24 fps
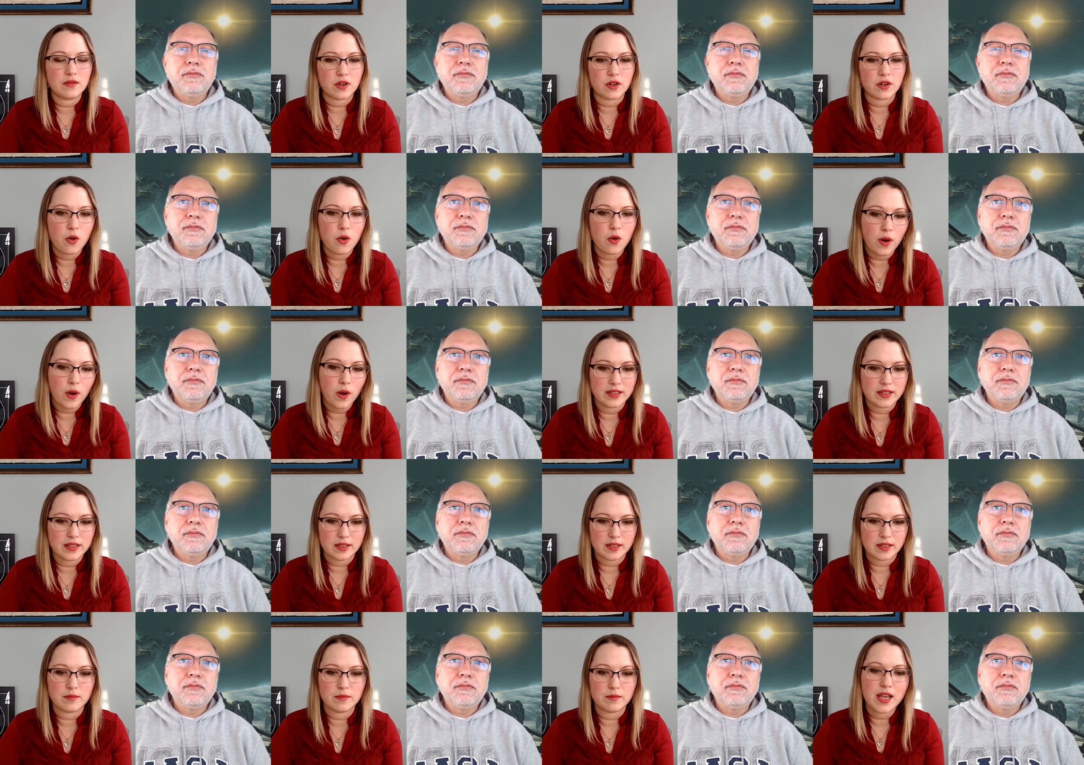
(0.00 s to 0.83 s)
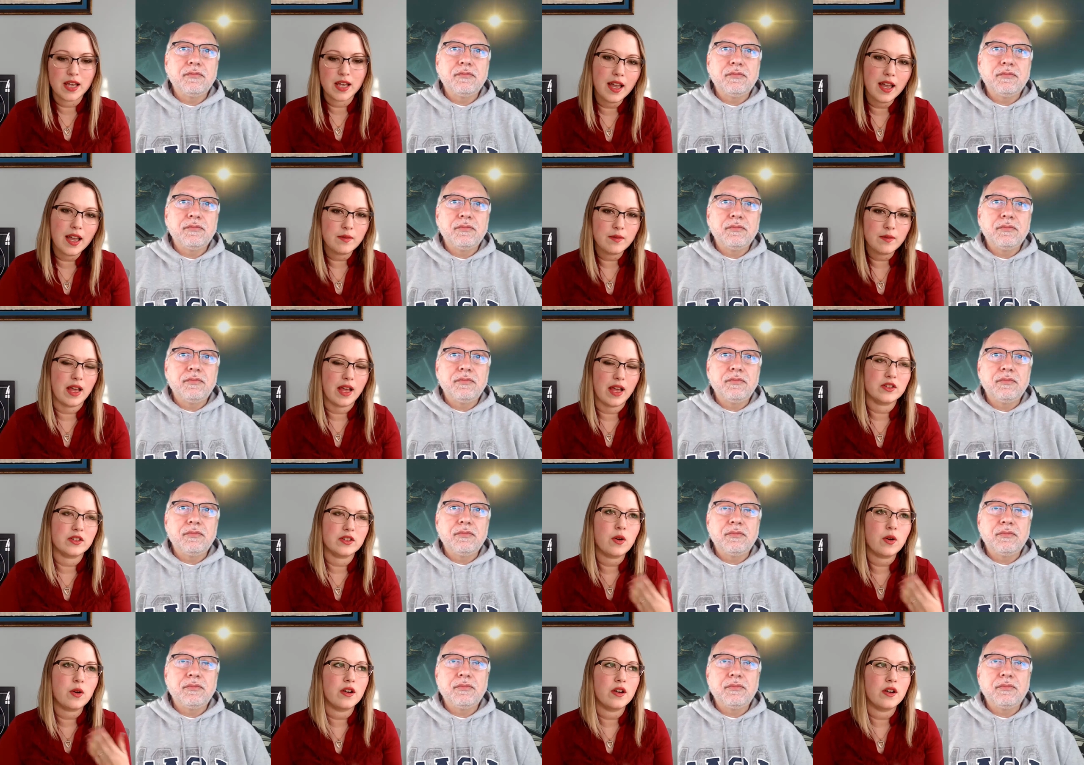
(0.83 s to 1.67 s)
Speaker 1: Neo for quite some time
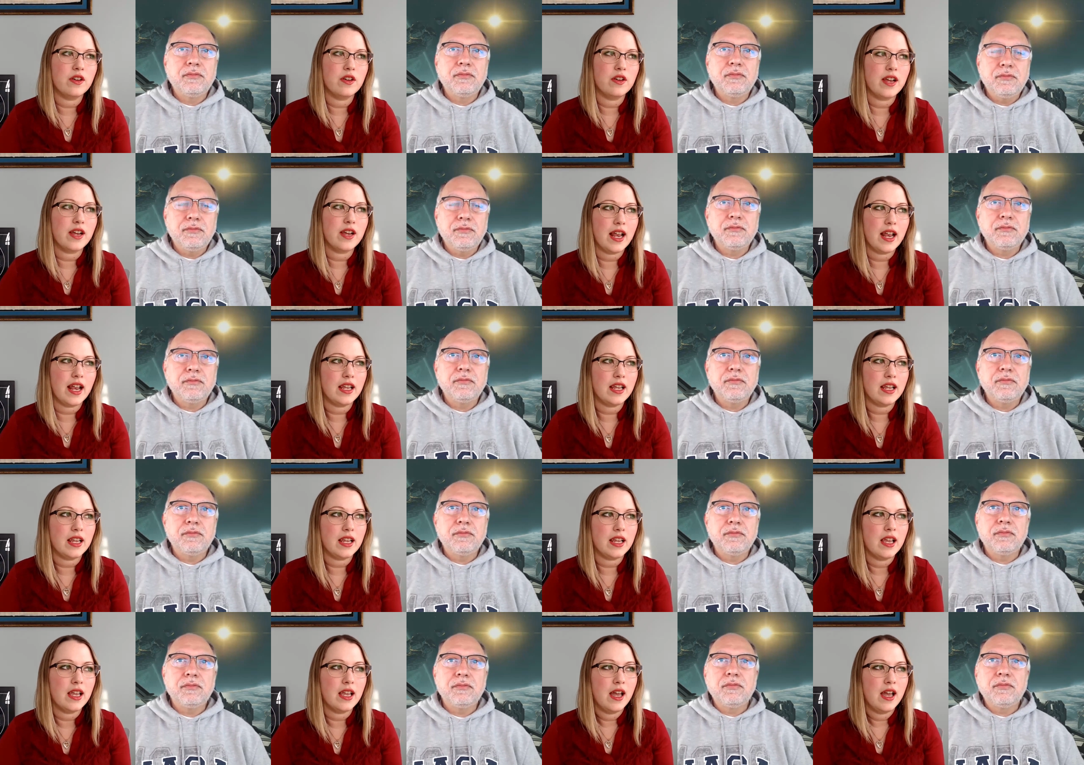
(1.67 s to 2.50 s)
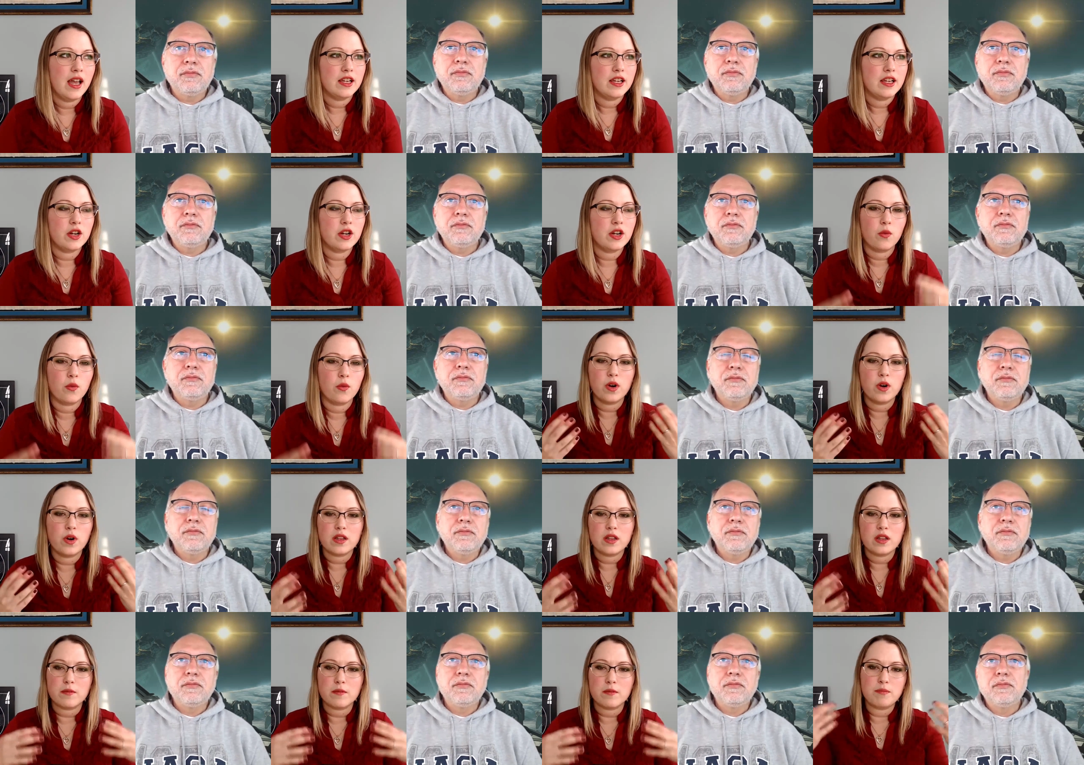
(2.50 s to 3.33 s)
now. So are there any, you know,
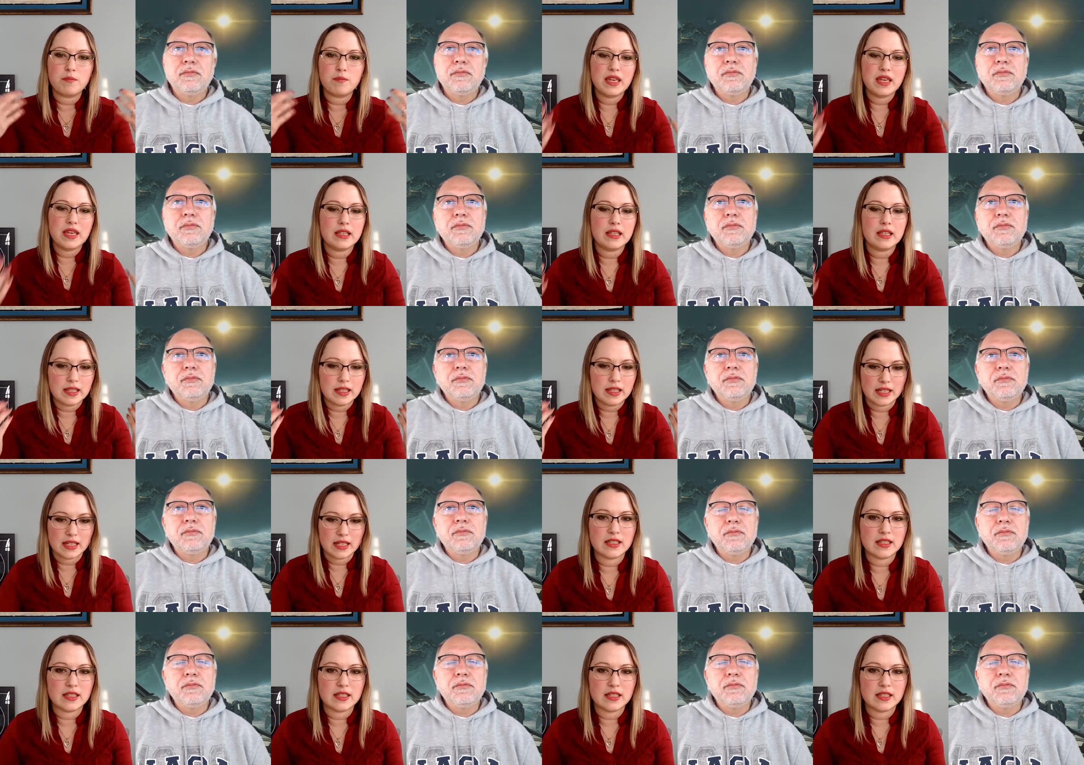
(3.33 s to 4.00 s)
what are the big